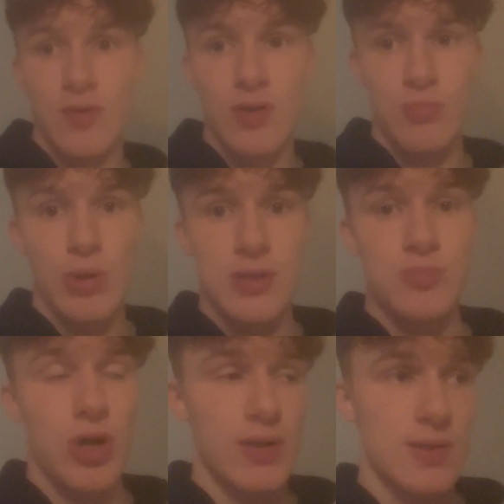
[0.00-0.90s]
all the
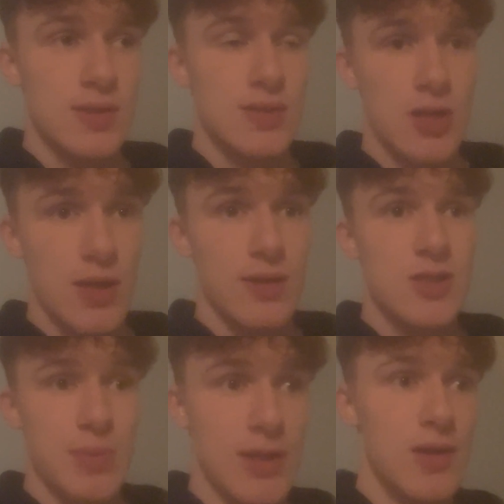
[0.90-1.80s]
best practices to like
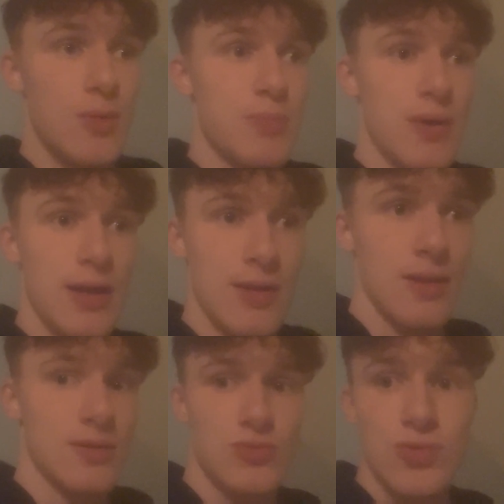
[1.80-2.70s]
speed it up and
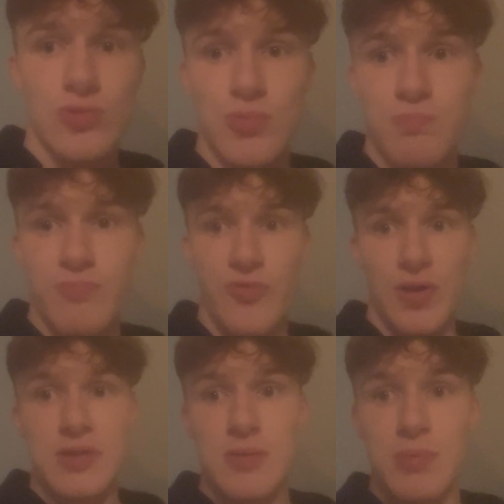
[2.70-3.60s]
like just
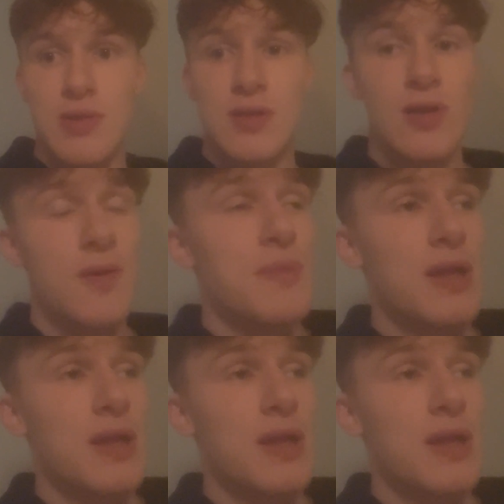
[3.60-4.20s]
fix it basically.